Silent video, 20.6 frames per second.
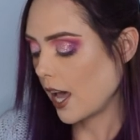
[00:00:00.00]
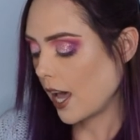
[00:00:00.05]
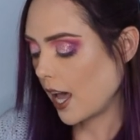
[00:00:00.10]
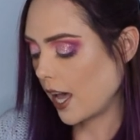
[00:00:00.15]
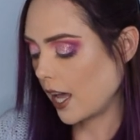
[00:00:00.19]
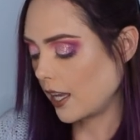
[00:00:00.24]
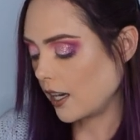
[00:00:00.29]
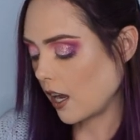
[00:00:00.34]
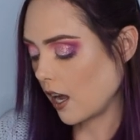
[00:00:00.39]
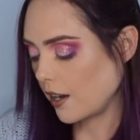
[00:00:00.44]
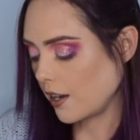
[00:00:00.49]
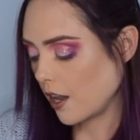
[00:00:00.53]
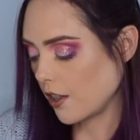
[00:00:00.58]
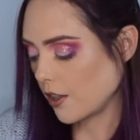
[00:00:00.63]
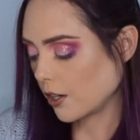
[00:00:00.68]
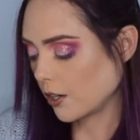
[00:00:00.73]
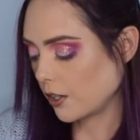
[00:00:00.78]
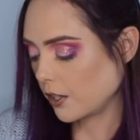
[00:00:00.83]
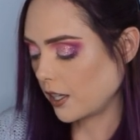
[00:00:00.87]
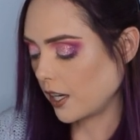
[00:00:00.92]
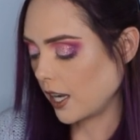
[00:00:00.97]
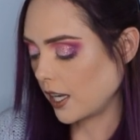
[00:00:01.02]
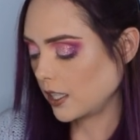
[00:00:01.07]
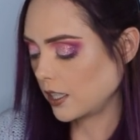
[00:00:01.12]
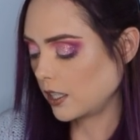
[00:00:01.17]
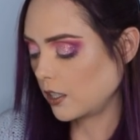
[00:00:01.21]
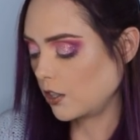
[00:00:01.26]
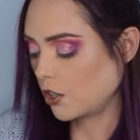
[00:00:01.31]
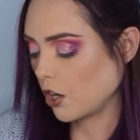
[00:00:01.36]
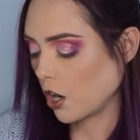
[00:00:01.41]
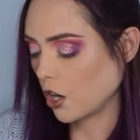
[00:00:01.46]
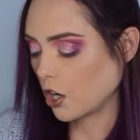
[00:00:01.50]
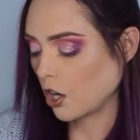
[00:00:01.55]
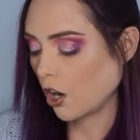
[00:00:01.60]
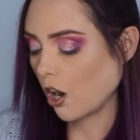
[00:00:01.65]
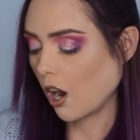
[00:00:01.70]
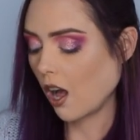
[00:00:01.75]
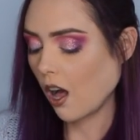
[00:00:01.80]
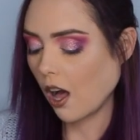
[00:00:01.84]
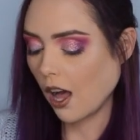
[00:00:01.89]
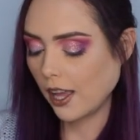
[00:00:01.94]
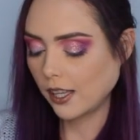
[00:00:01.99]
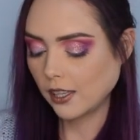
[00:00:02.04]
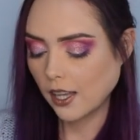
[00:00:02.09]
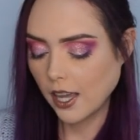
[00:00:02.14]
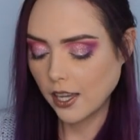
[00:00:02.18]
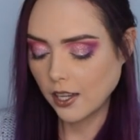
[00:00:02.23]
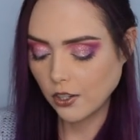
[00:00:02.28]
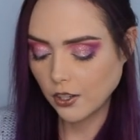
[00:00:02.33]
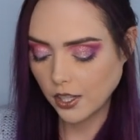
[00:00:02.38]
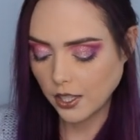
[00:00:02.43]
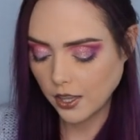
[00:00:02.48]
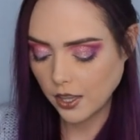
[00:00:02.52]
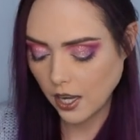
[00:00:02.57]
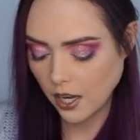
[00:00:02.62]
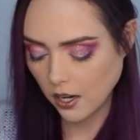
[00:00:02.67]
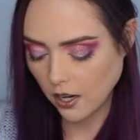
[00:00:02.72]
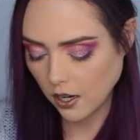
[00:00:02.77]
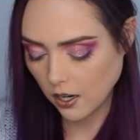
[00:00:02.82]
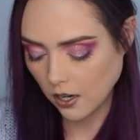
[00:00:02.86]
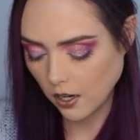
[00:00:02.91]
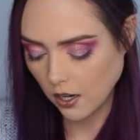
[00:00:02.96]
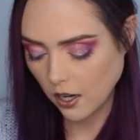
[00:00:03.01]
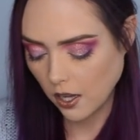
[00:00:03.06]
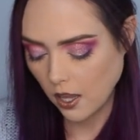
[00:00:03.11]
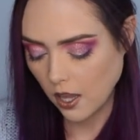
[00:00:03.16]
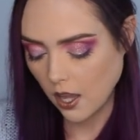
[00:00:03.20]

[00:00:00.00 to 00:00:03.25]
and another nice darker highlighter in there.